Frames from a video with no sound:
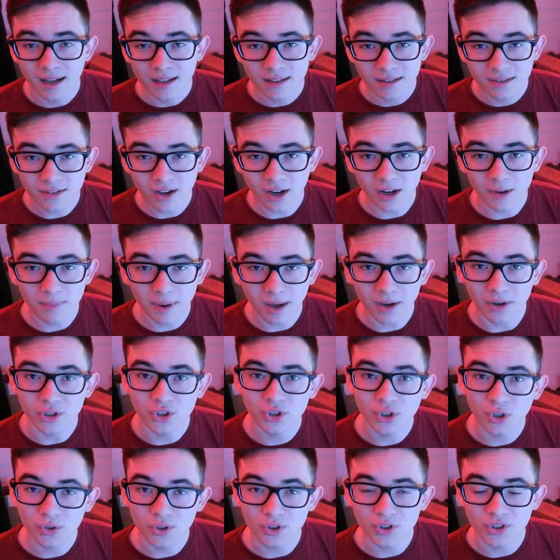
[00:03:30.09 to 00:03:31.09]
Let's talk about
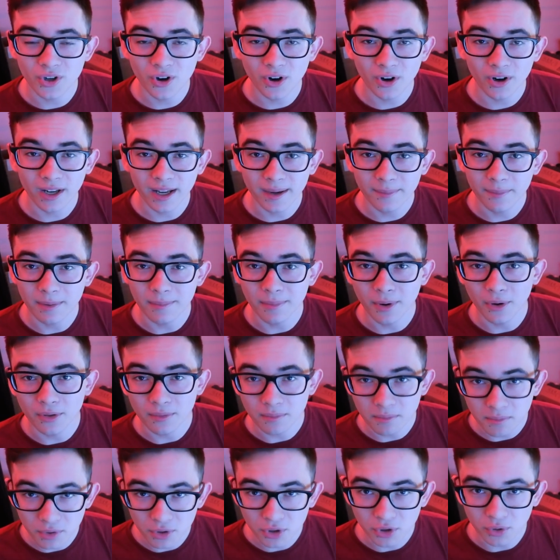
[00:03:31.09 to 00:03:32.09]
a children's card game we
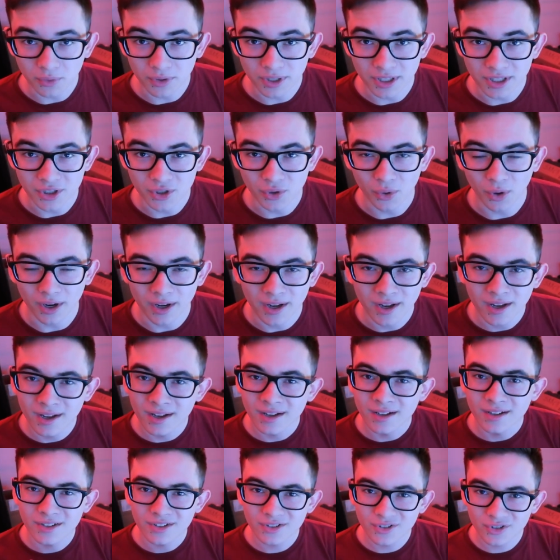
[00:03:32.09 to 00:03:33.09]
both mutually enjoy
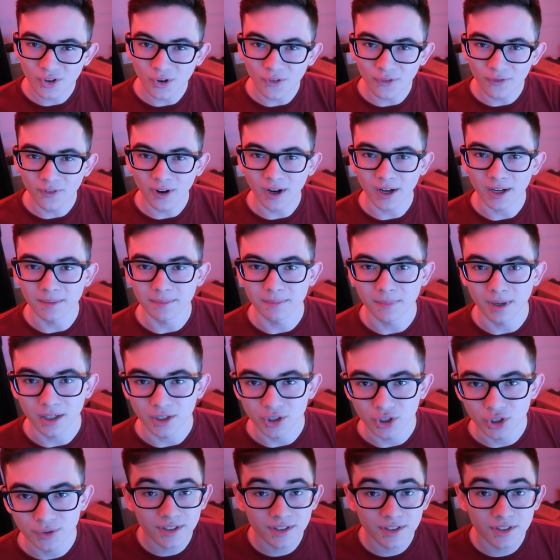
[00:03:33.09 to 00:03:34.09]
so fucking
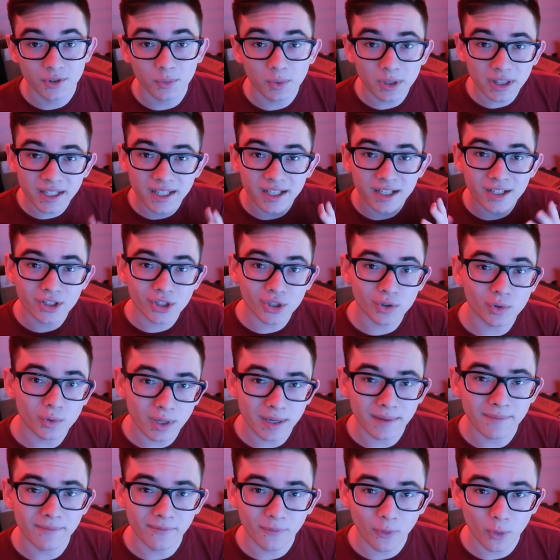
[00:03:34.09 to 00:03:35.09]
much. So with the
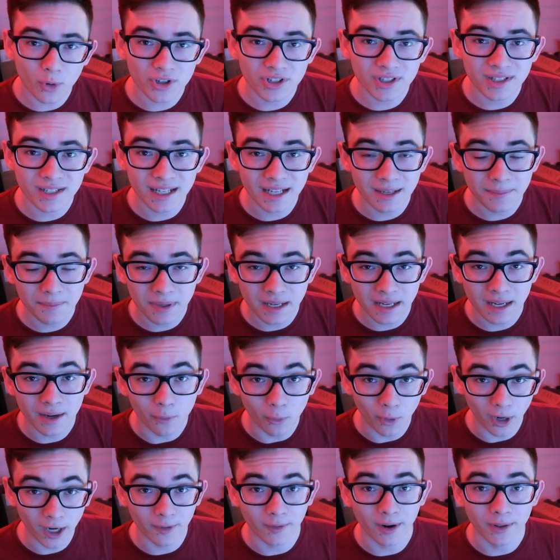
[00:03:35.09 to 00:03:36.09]
Extreme Force sneak peek
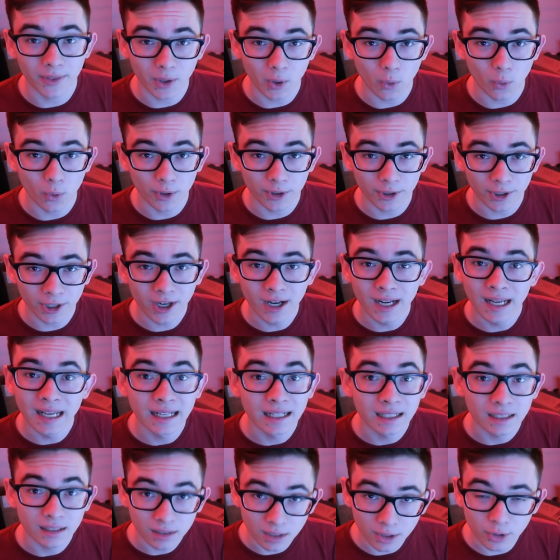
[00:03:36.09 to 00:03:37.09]
right around the corner,
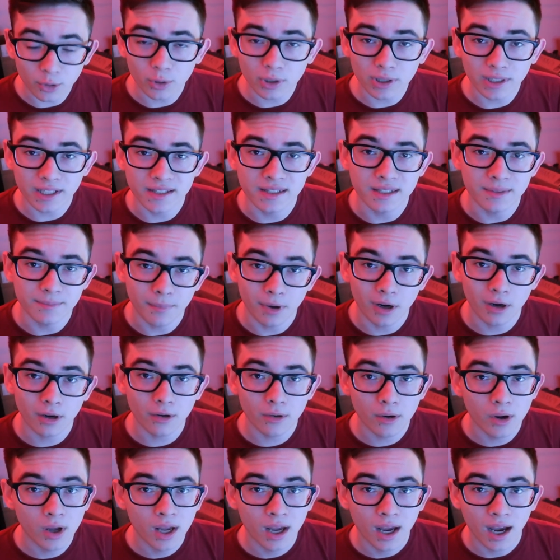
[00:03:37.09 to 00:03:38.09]
literally
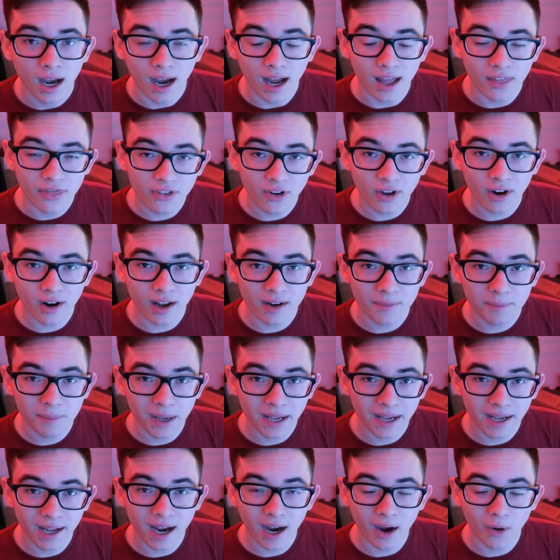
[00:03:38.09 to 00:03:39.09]
tomorrow, I thought I'd
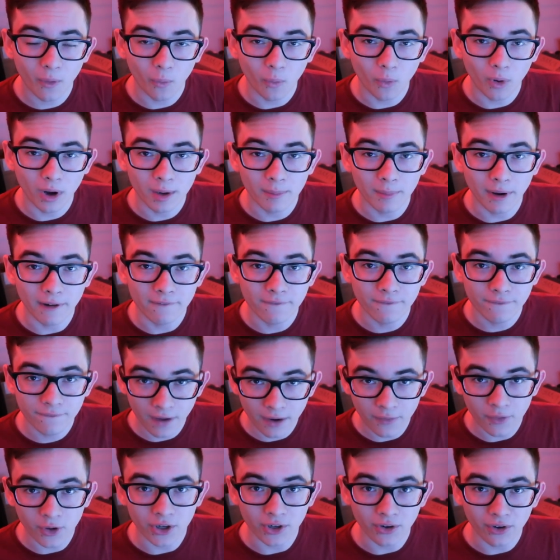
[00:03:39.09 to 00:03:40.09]
pick out one of my
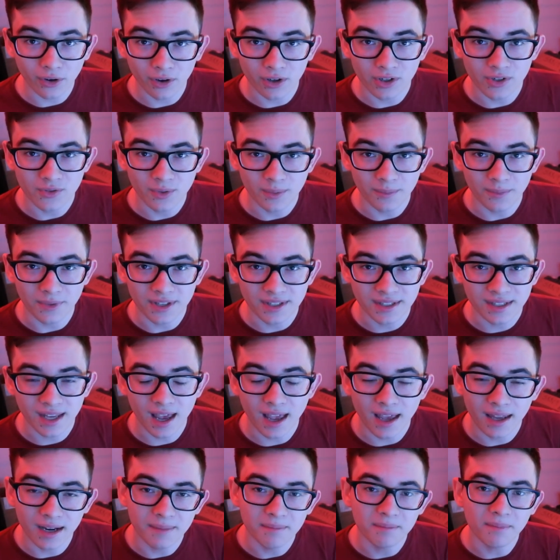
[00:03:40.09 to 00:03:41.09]
favorite cards from the
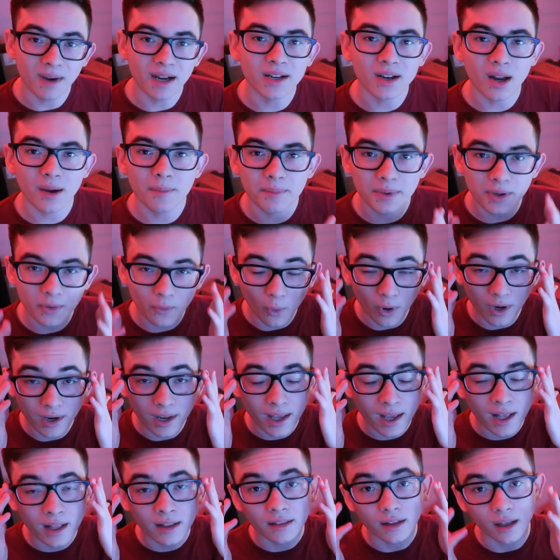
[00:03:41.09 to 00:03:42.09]
set, and it might not be
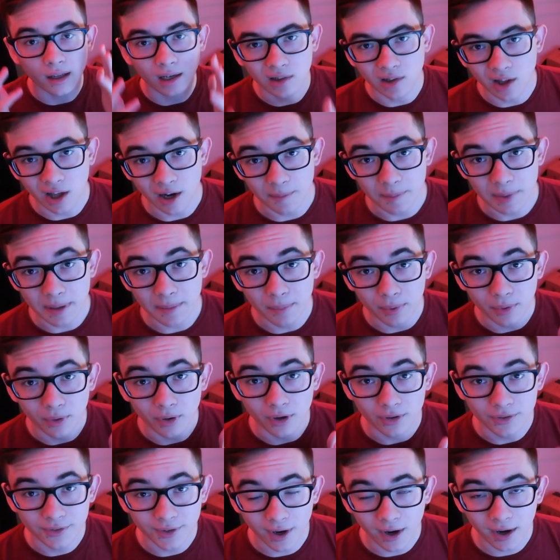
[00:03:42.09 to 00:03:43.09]
one that a lot of people
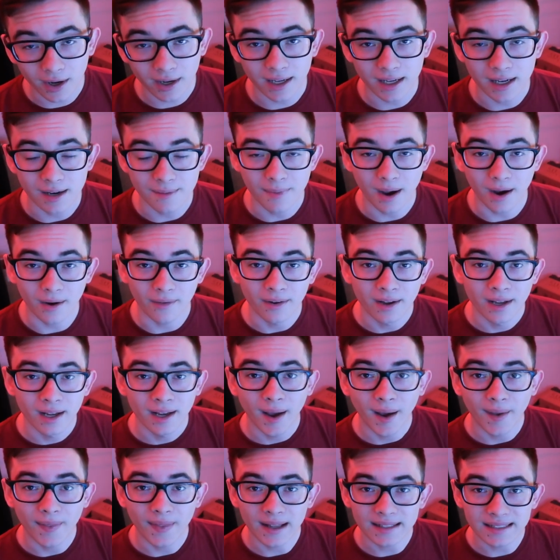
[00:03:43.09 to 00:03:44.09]
are talking about,
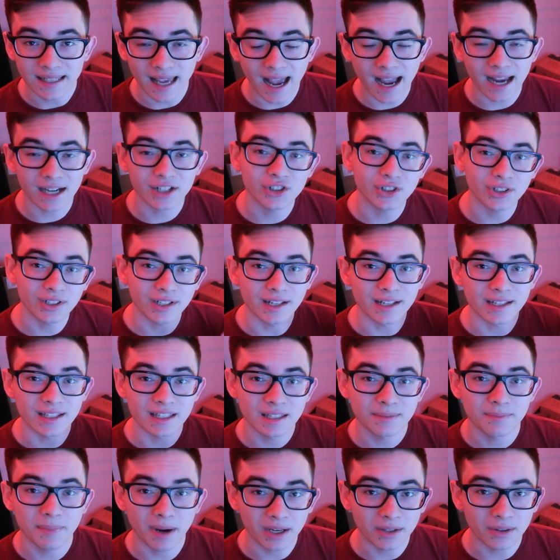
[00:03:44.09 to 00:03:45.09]
and that's actually
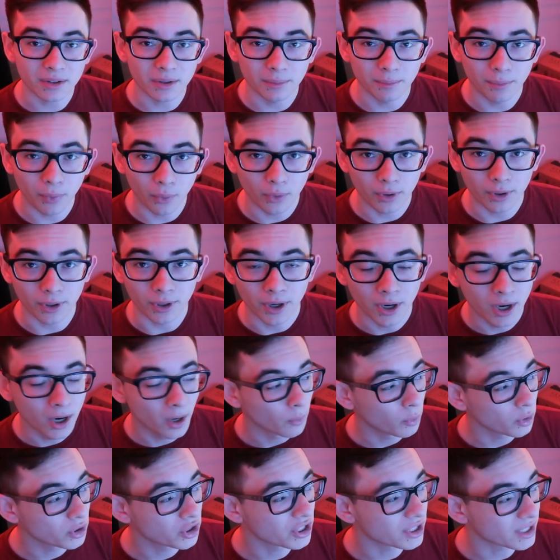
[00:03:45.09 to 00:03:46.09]
Inspector Boarder,
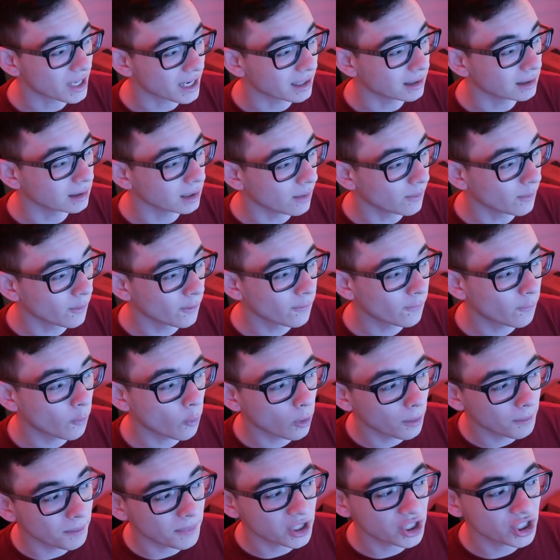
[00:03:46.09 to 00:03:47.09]
which is a level
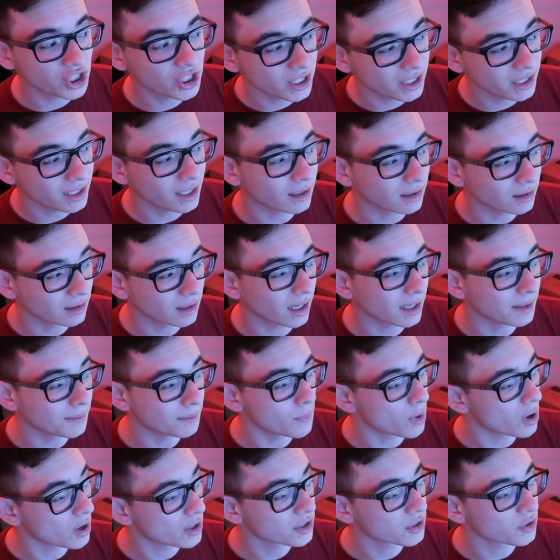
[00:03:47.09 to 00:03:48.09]
4 machine light
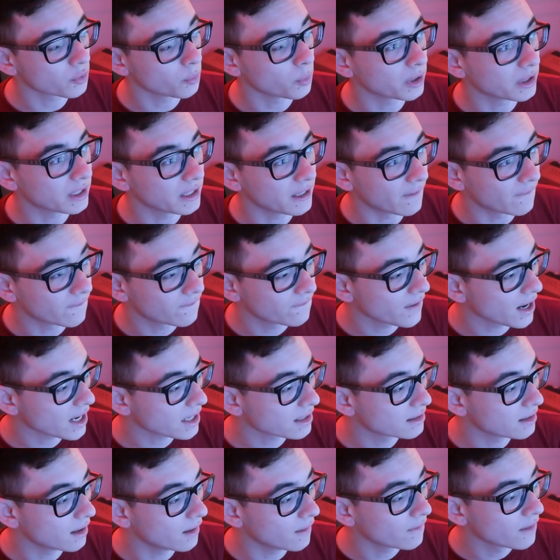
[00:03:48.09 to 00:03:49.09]
monster with the
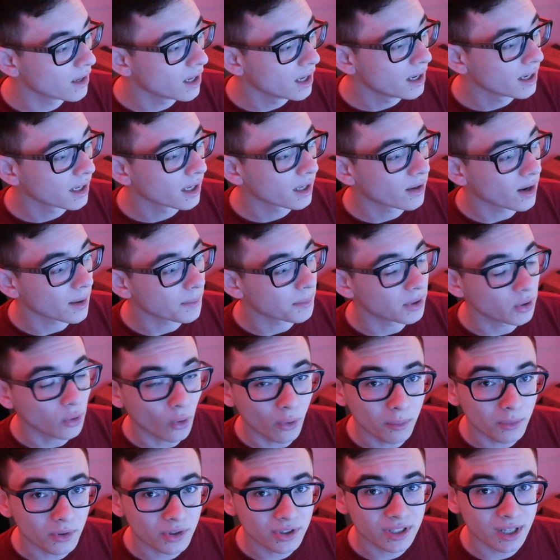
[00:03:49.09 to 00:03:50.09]
effect of cannot be
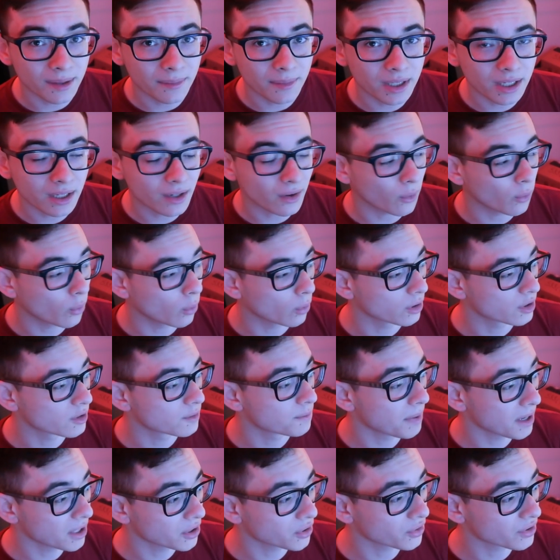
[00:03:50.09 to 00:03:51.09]
normal summoned or
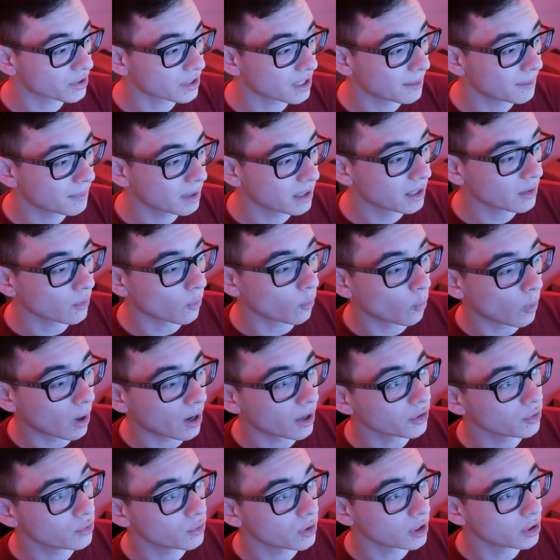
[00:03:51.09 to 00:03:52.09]
special summoned
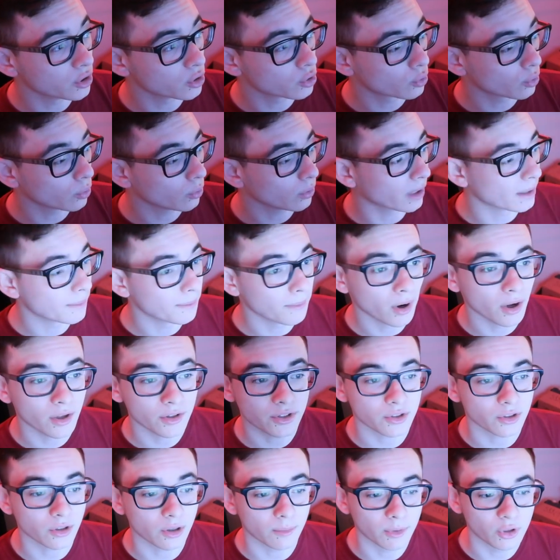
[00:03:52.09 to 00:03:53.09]
while you control a
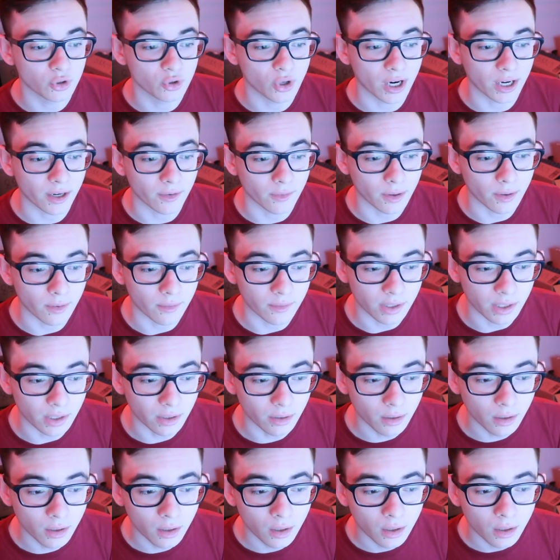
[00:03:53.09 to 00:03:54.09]
monster. I'm a drag it right over
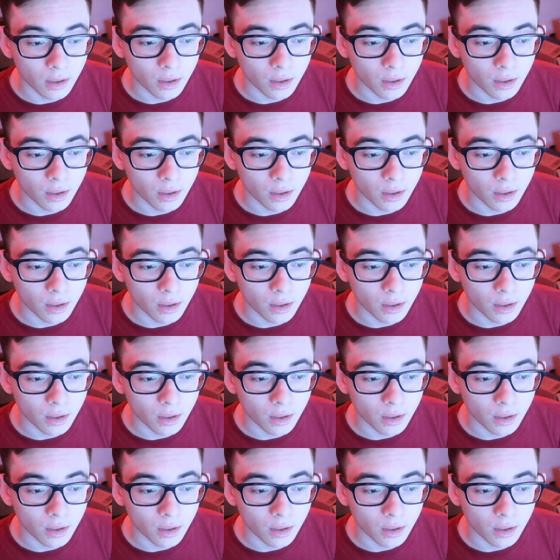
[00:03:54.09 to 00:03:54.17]
here.